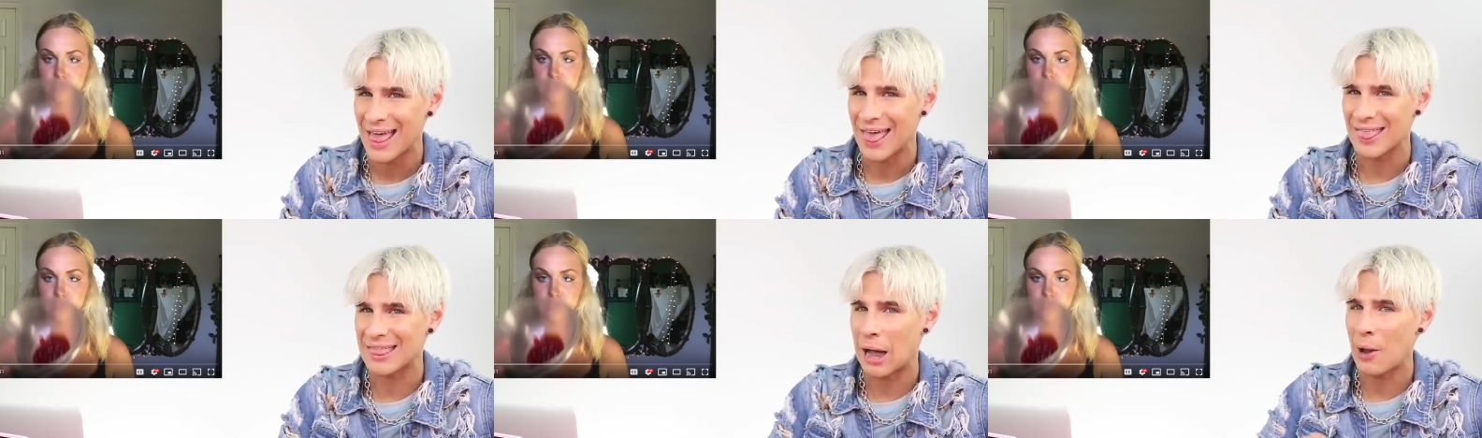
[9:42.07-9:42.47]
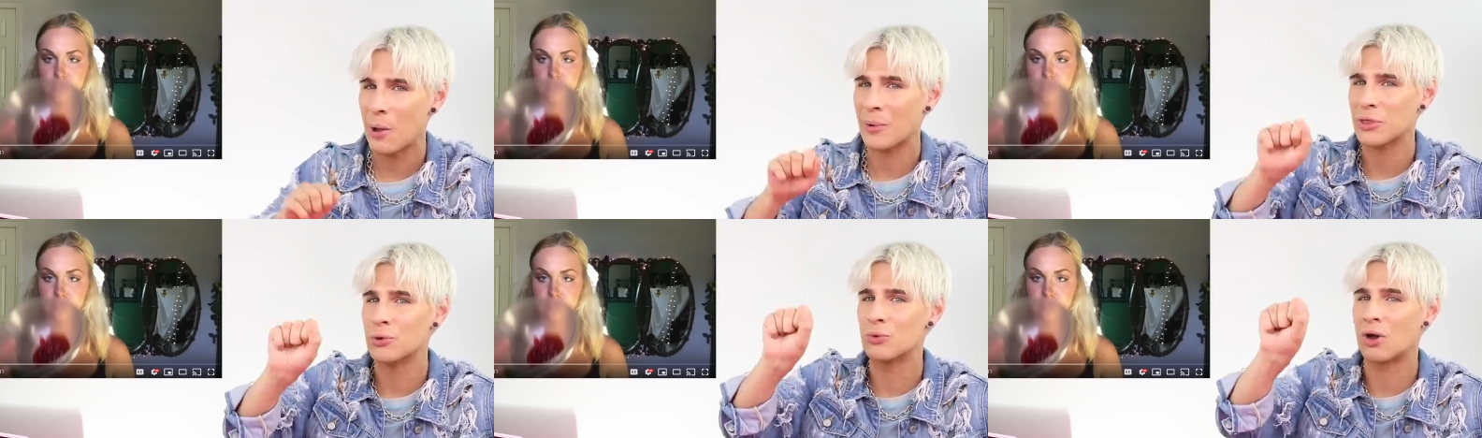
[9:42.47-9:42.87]
Speaker 1: That way
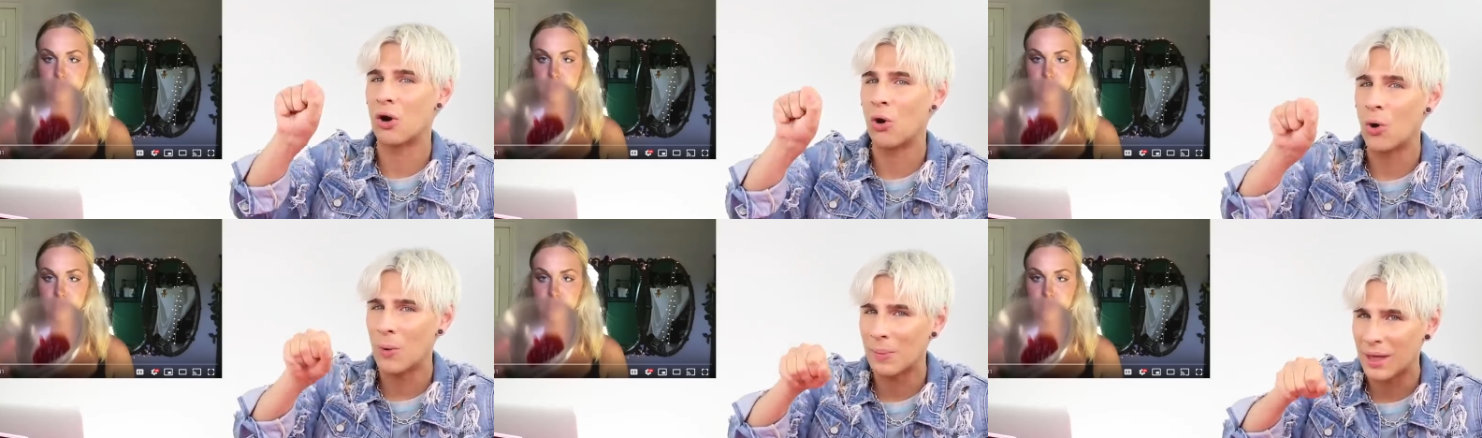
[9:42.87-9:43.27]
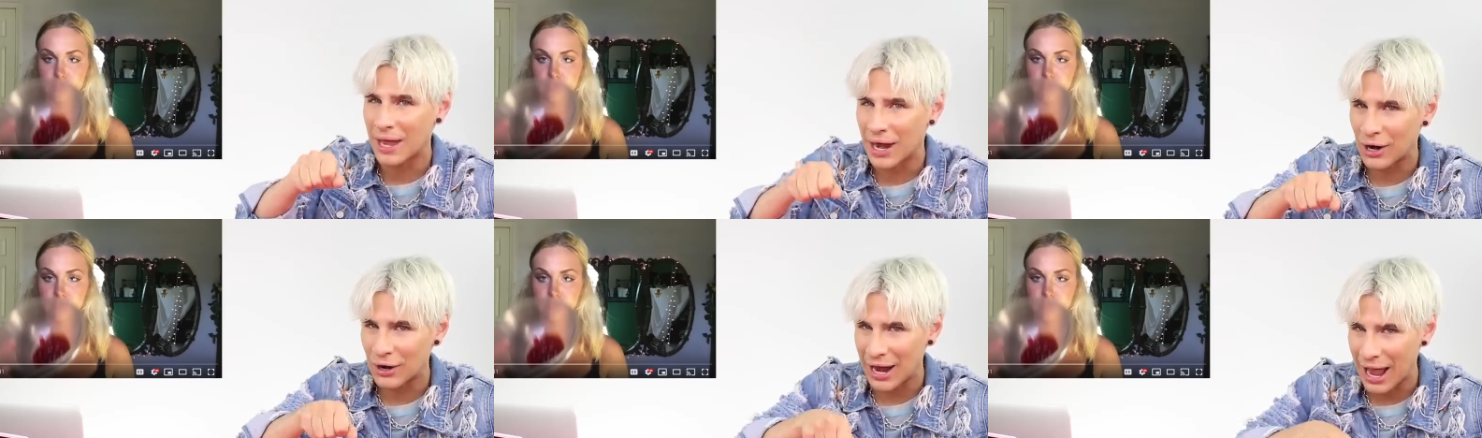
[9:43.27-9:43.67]
when you comb the
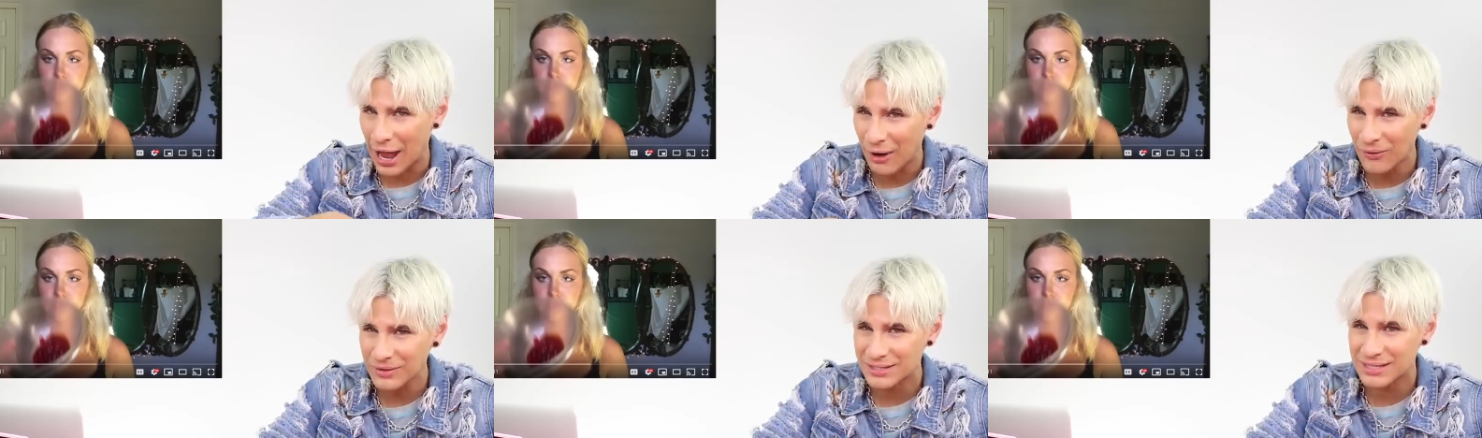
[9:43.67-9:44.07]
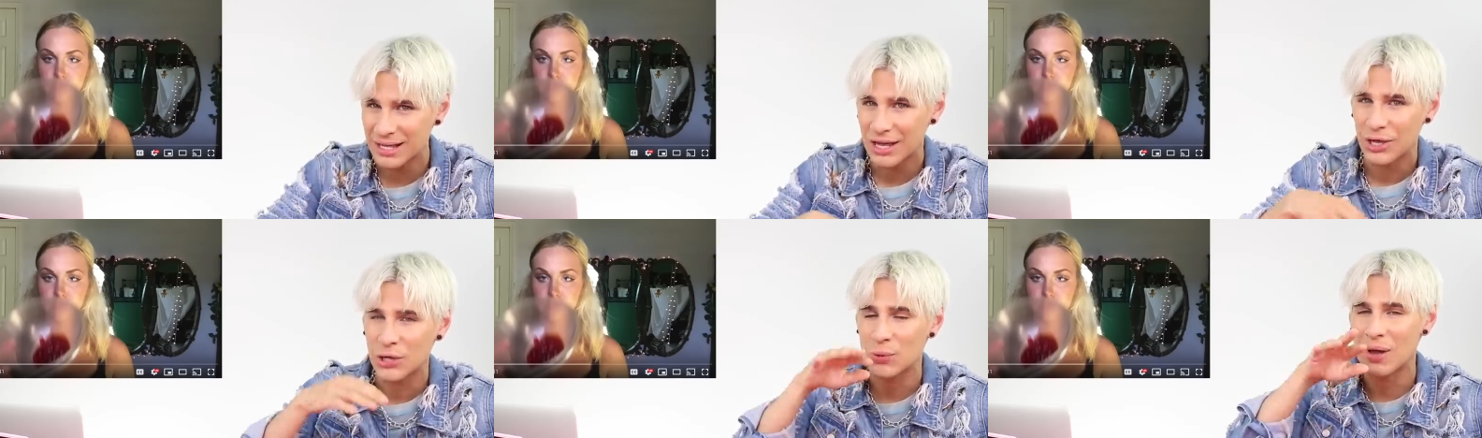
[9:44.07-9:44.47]
hair out,
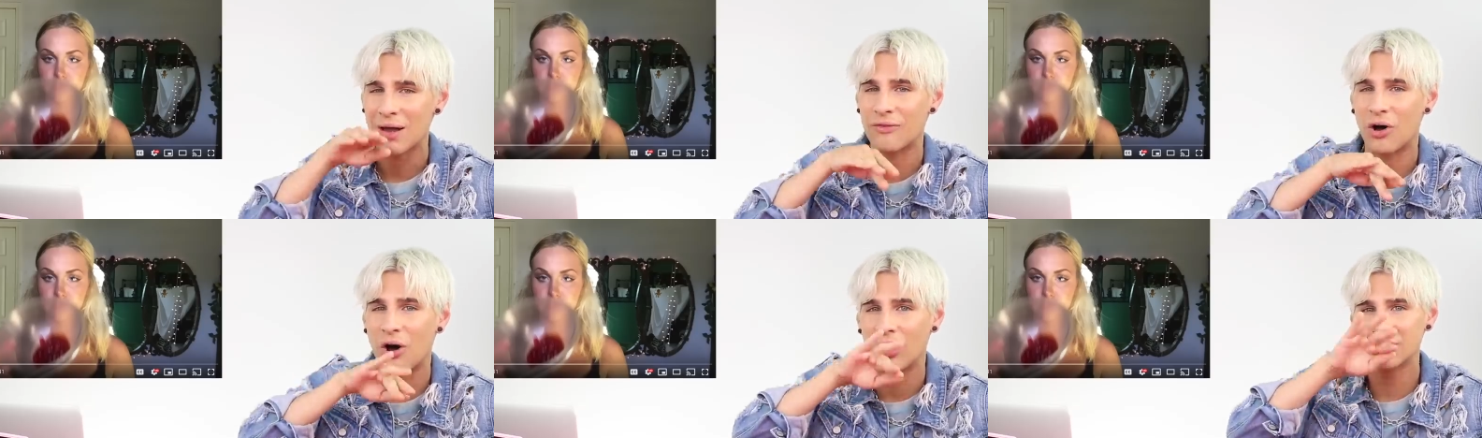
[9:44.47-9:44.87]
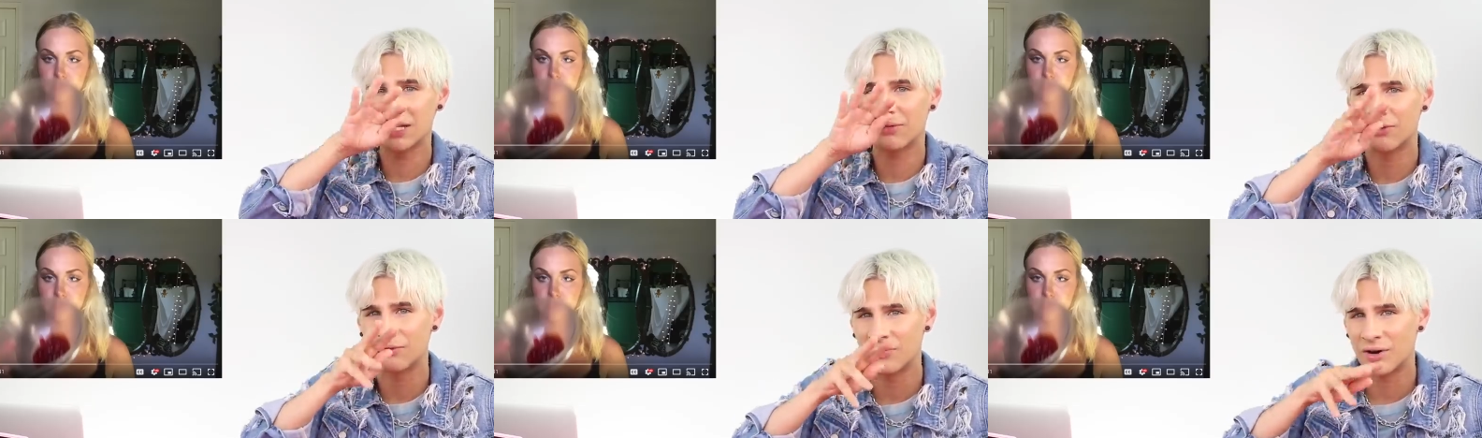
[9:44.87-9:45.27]
you have all
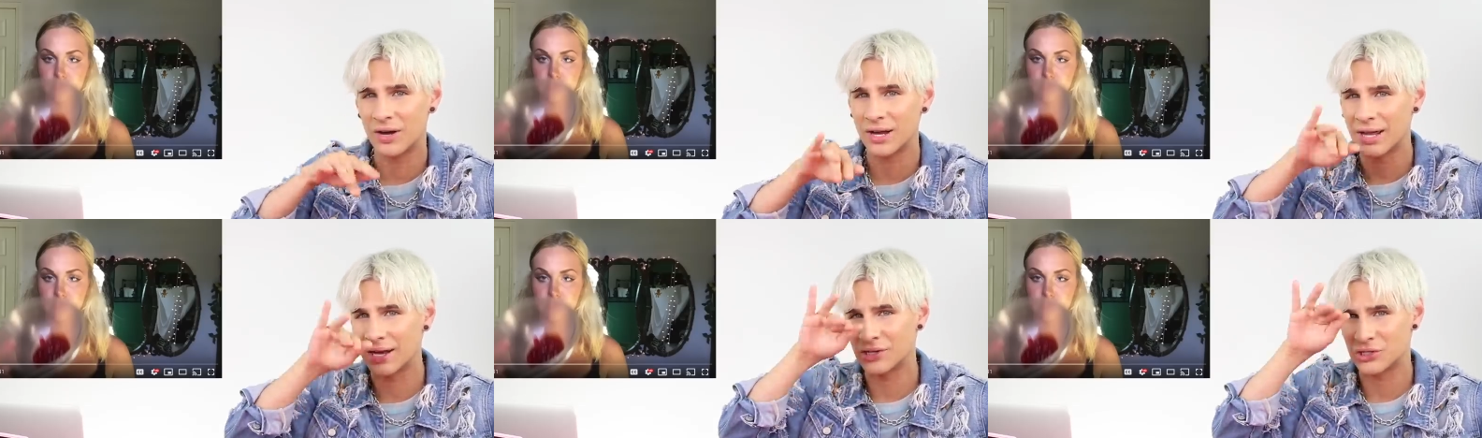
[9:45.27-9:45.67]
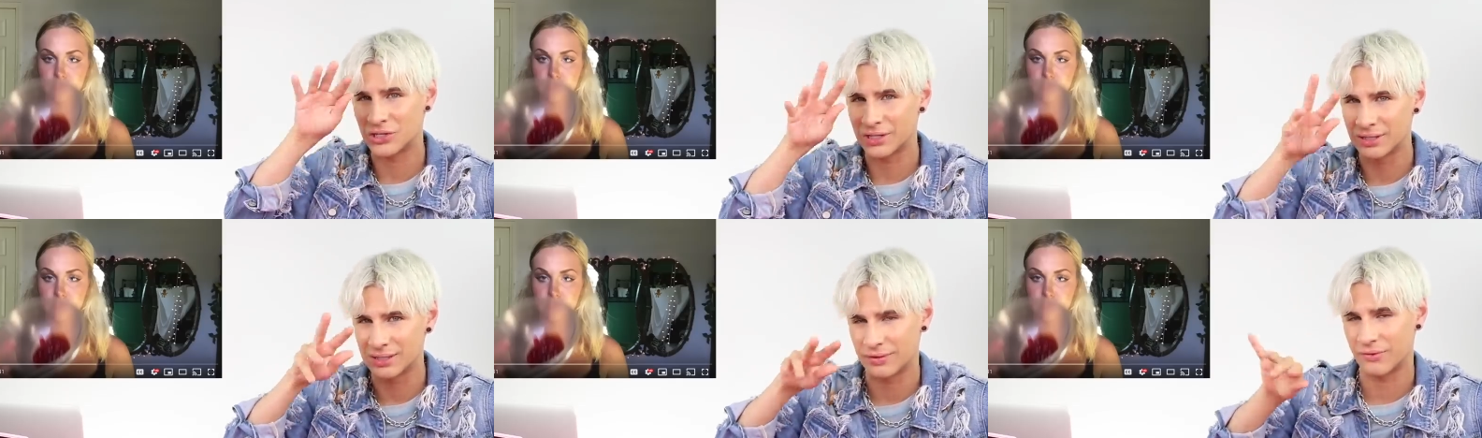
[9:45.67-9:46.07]
different
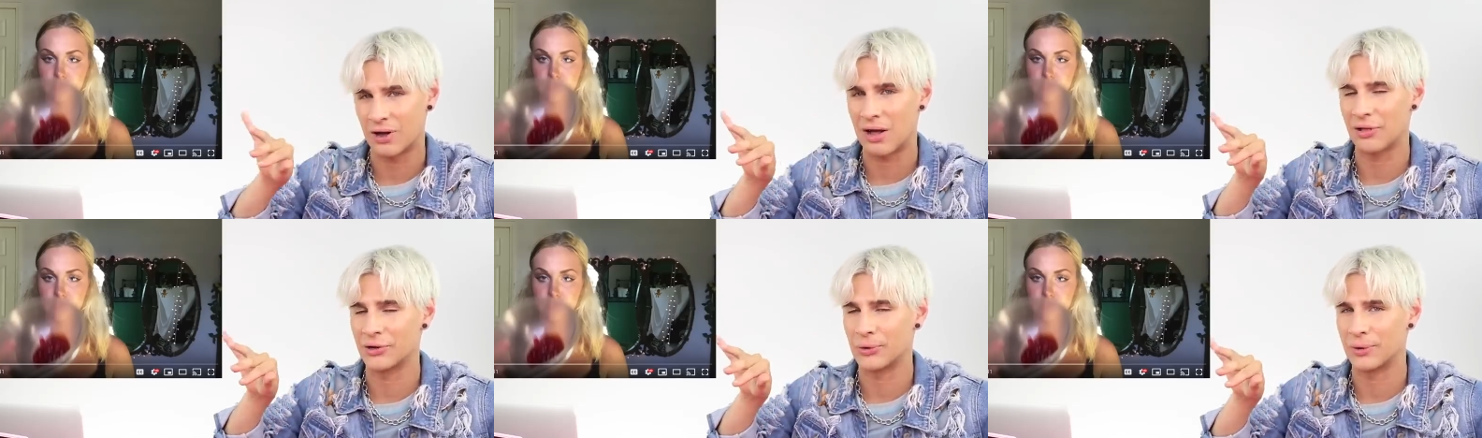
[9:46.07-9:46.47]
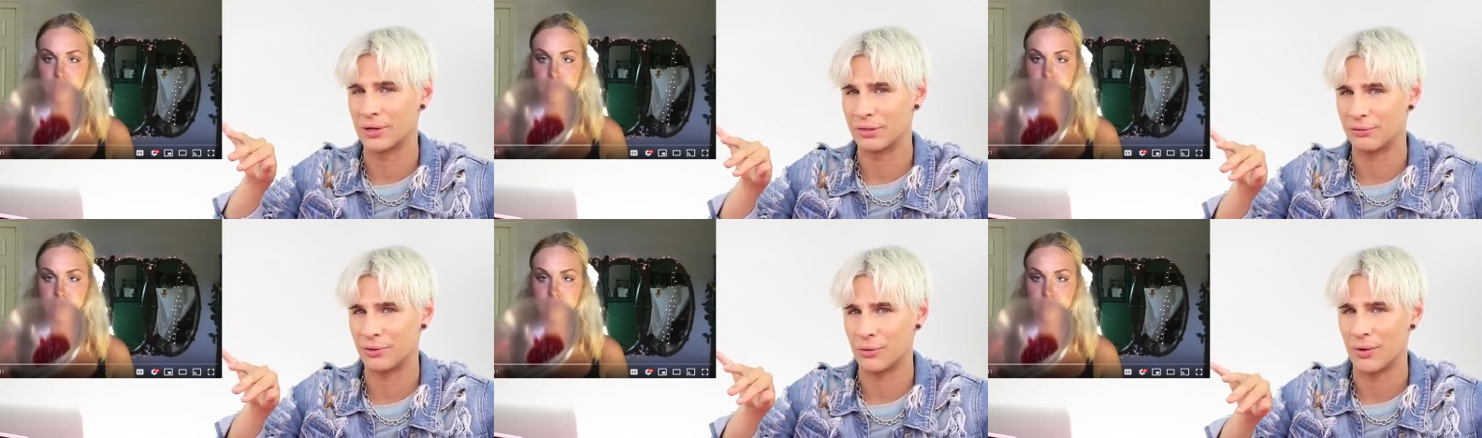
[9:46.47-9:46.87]
variations of color going
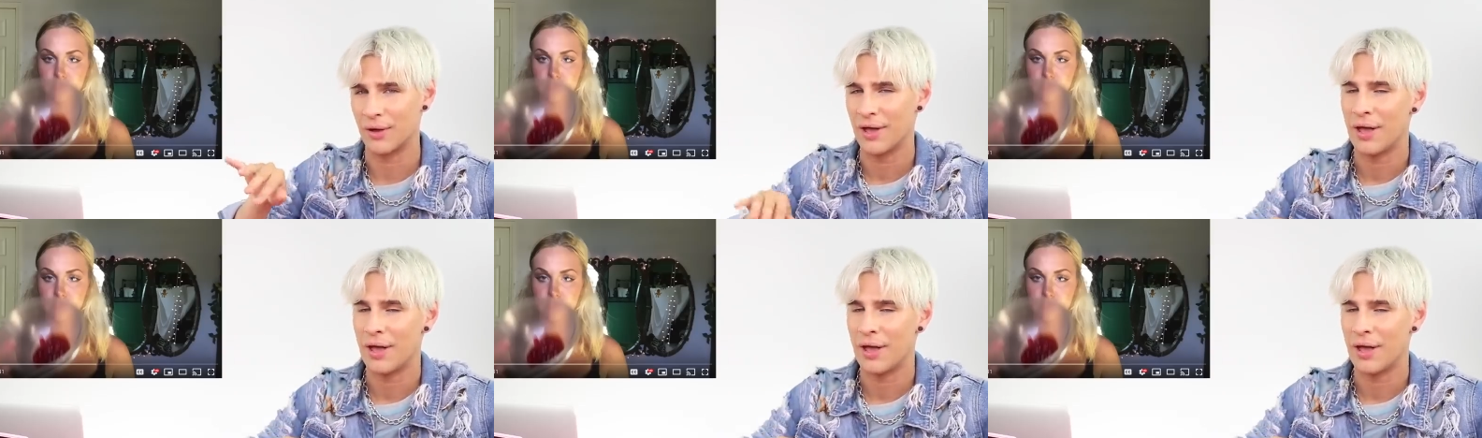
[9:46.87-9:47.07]
through.